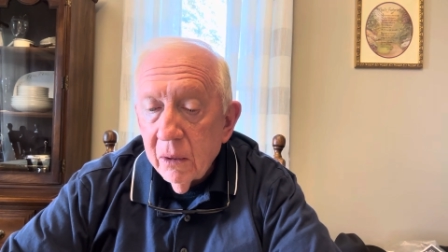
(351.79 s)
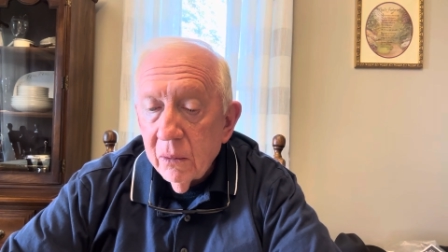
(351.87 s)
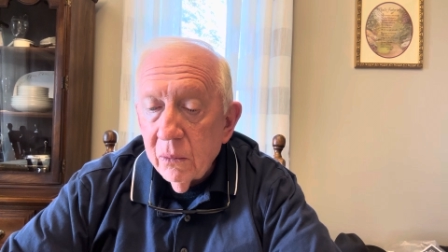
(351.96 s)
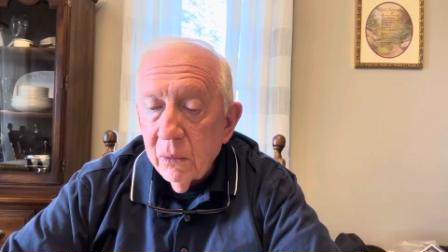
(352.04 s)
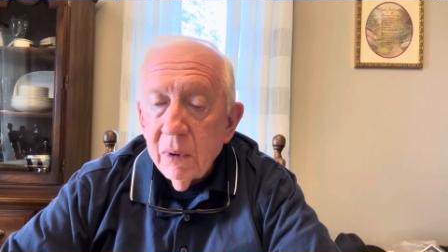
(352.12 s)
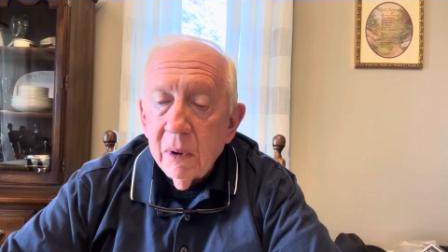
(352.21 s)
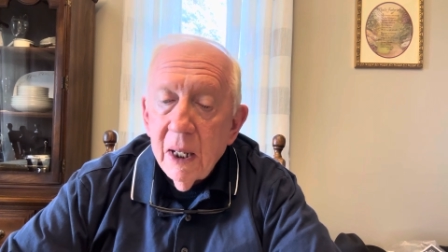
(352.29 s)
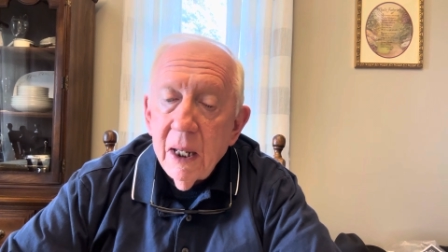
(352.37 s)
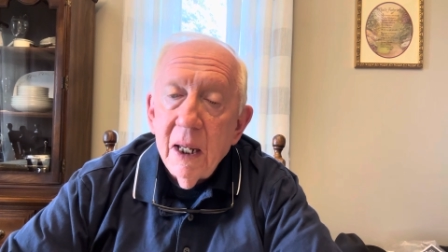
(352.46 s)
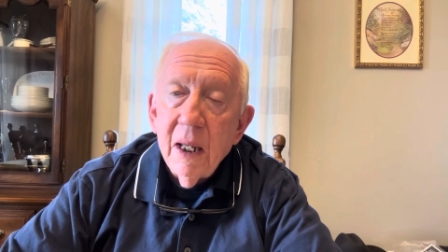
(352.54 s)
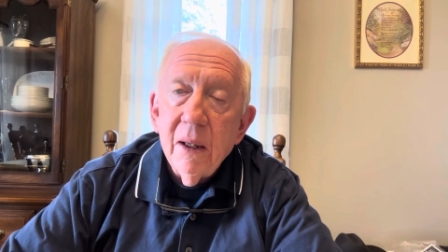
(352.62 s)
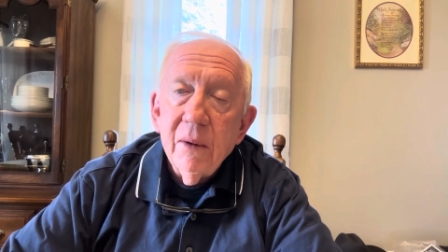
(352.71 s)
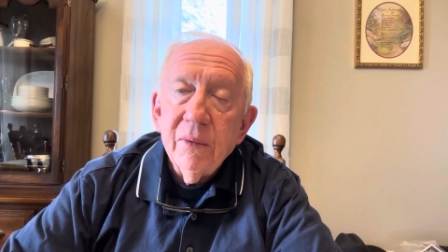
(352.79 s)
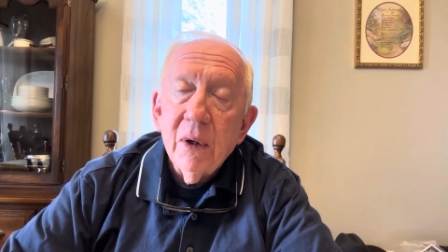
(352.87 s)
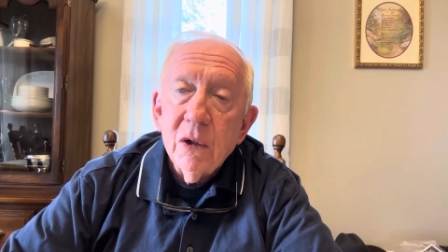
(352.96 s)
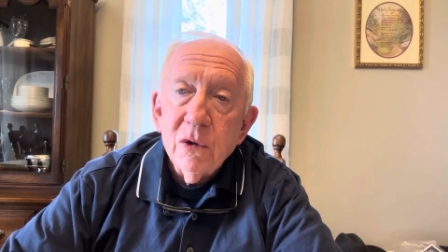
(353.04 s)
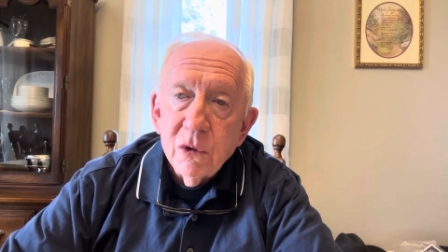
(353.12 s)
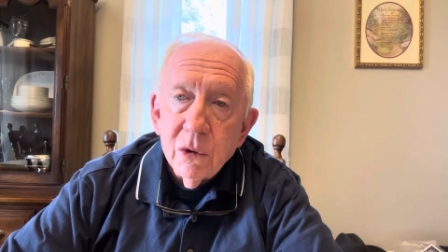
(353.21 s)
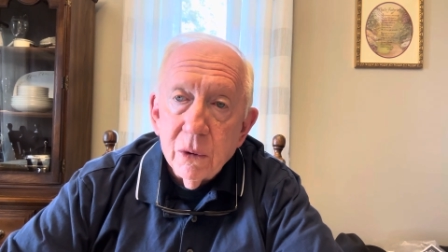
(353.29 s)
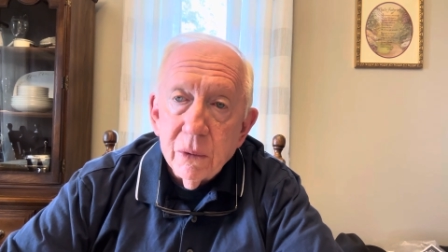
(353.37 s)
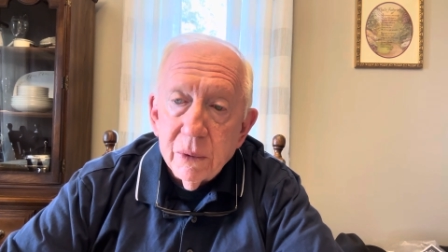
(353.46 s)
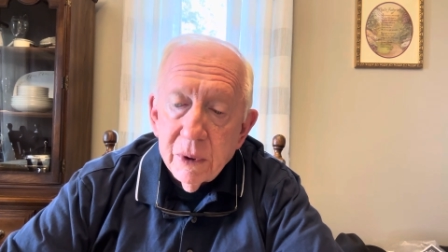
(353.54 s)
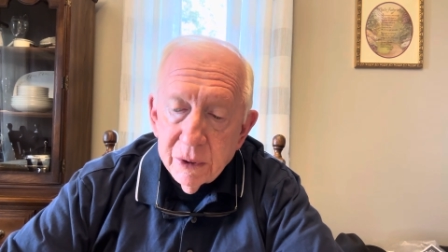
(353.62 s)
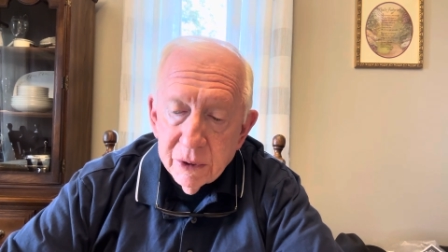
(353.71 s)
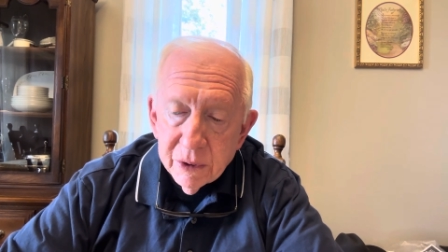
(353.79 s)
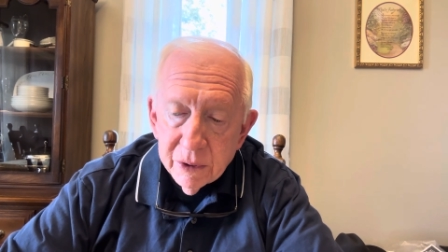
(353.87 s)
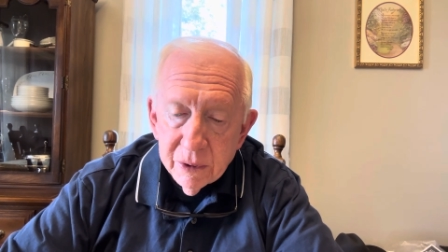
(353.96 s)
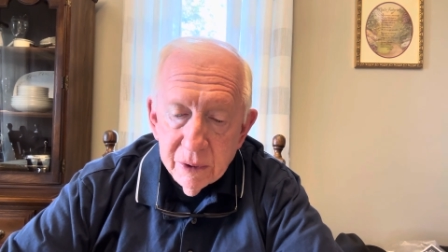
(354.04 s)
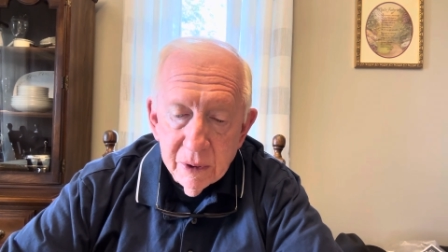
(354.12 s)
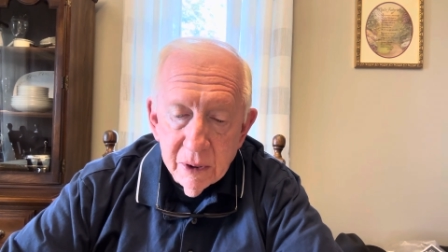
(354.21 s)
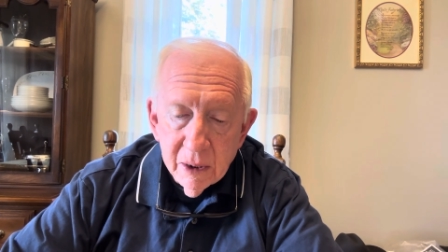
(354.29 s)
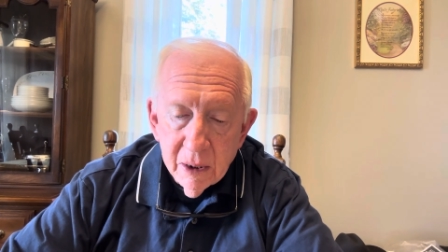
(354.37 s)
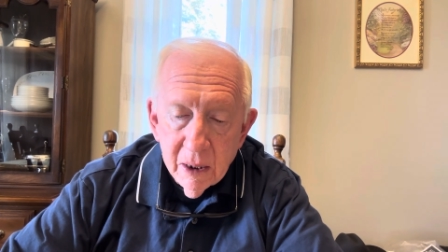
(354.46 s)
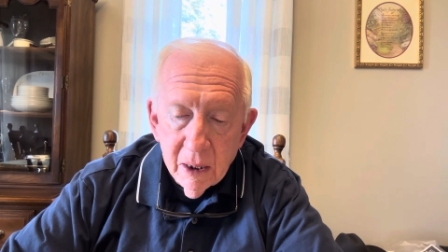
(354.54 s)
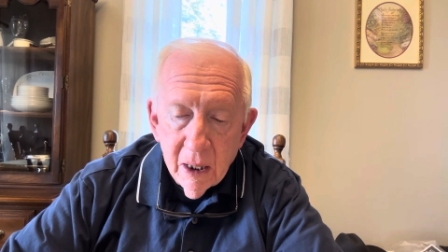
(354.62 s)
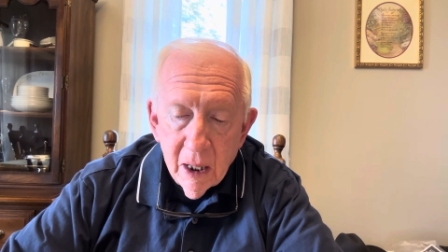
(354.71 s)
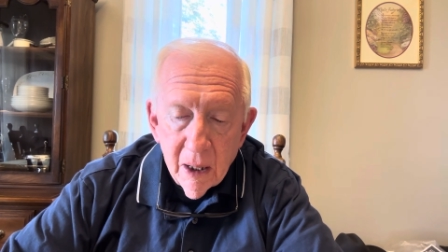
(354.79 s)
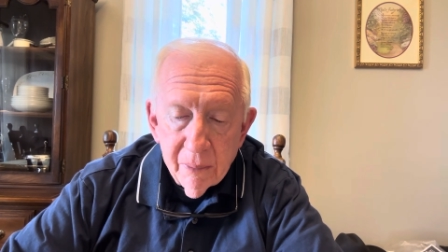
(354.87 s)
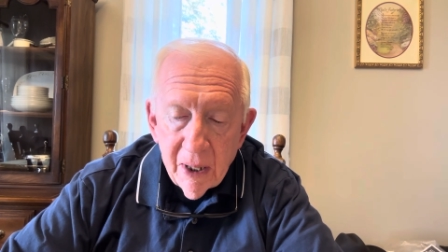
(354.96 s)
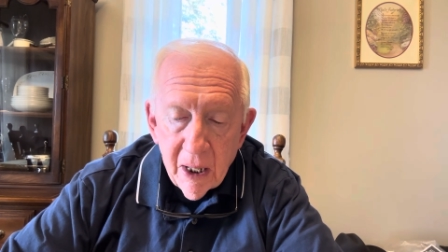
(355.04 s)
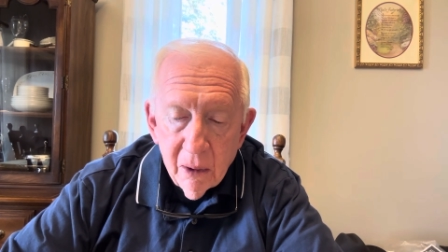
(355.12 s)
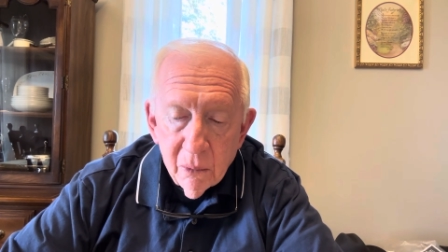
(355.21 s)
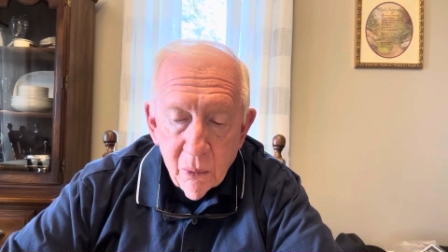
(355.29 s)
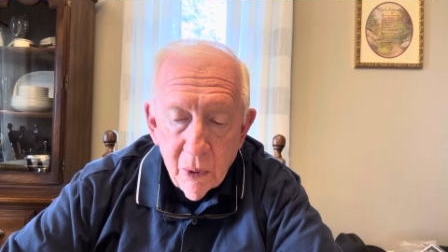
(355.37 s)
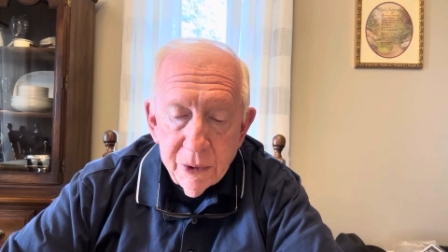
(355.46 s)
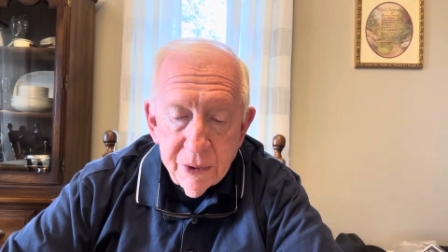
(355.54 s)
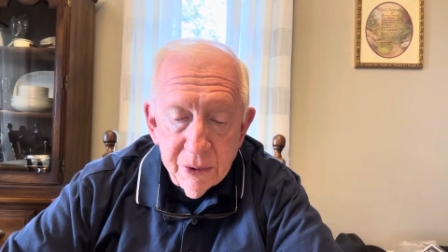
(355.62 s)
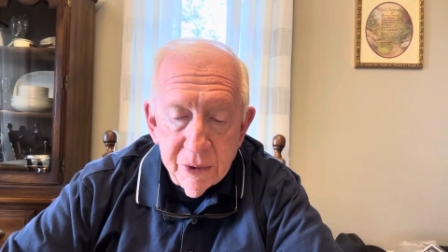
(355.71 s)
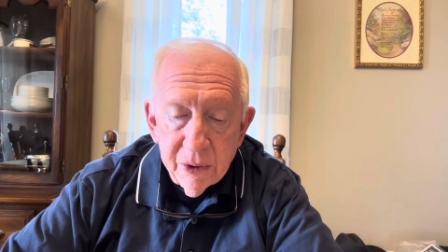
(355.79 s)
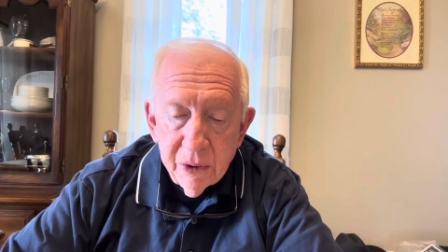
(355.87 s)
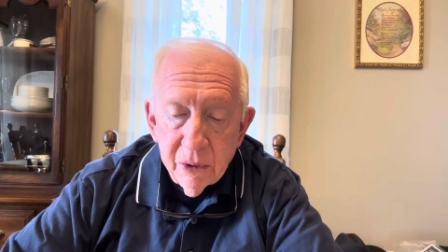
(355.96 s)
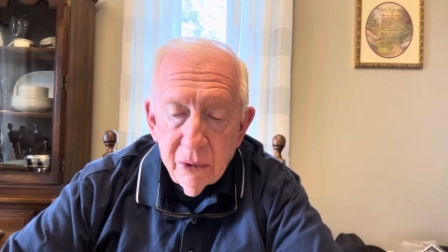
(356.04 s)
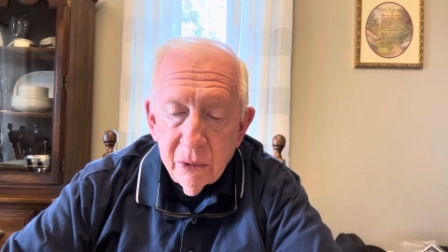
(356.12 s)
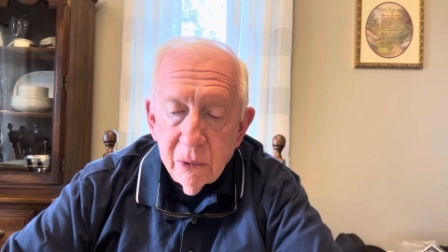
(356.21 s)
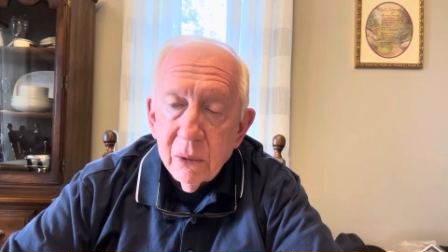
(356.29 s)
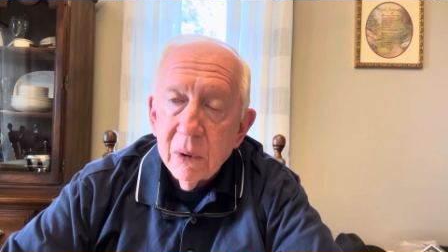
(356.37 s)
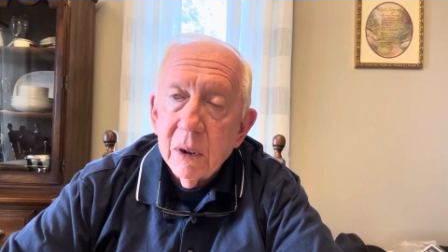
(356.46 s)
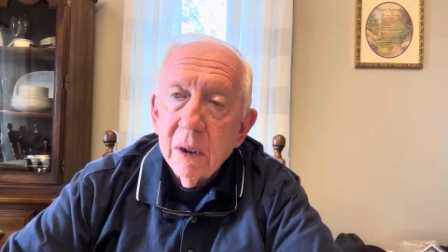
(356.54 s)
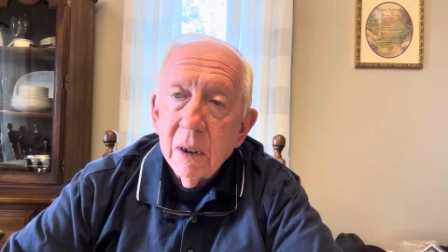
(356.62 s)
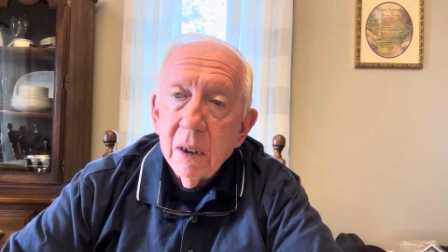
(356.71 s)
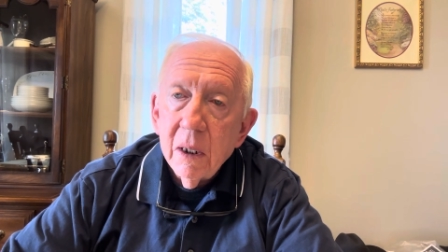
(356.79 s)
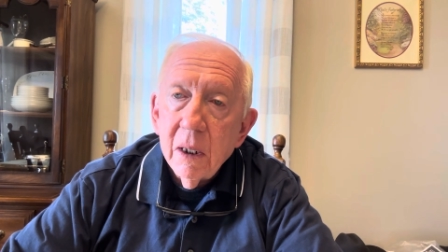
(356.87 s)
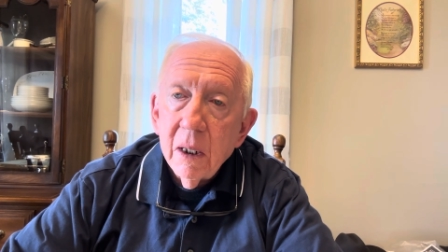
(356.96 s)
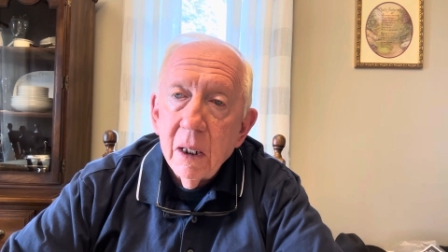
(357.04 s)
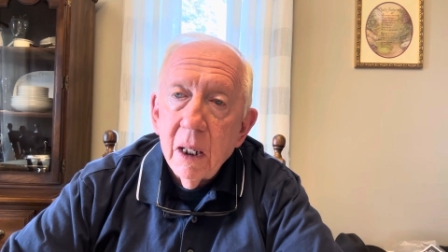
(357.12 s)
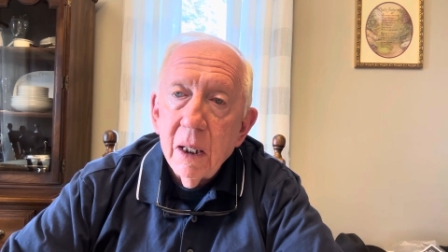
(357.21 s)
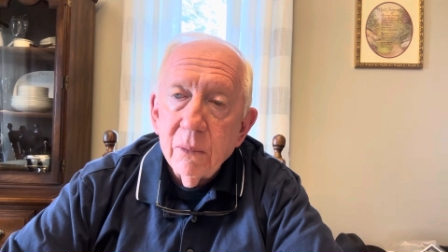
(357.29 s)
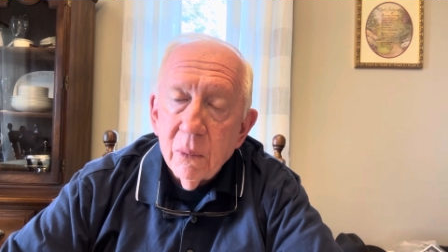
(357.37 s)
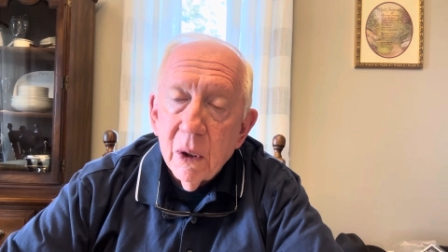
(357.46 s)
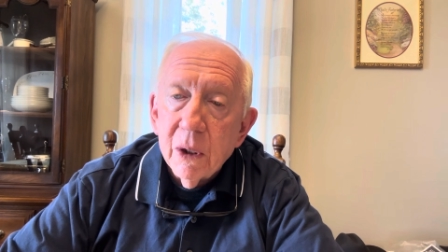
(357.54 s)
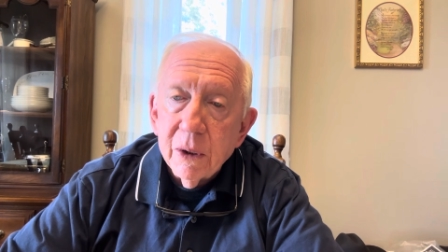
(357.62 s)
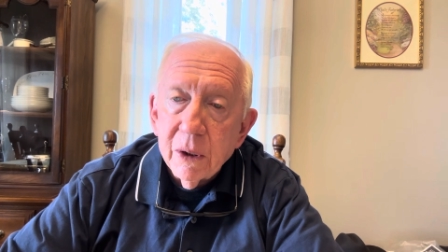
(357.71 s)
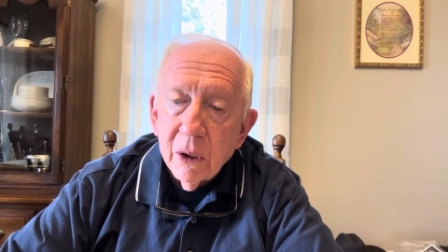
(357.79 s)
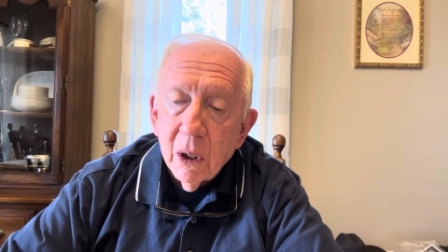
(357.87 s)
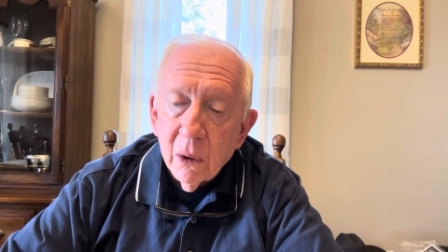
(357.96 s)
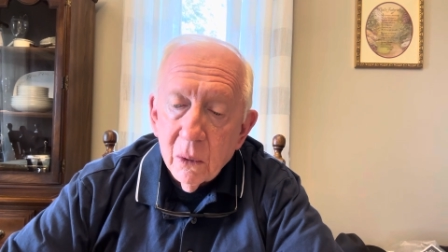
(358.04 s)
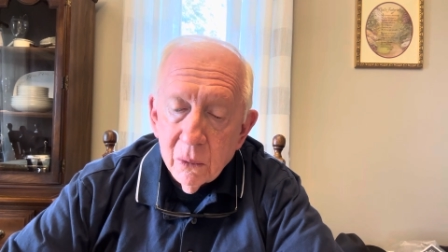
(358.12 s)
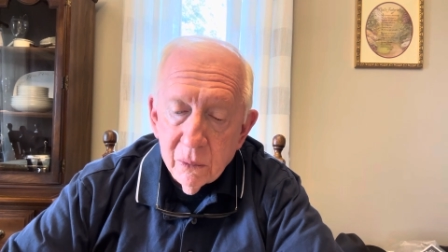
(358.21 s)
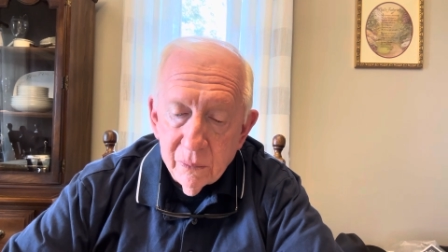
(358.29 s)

we'll have assurance about what to do and where to go.